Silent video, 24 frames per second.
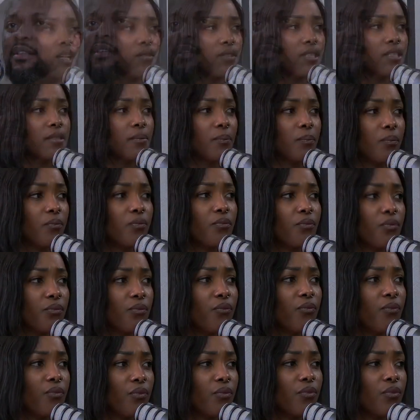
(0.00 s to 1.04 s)
Yeah, but
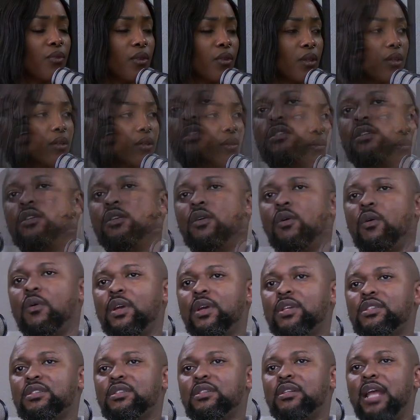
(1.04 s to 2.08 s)
just to answer your
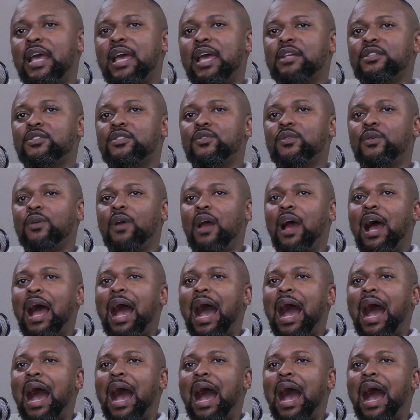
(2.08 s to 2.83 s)
question as to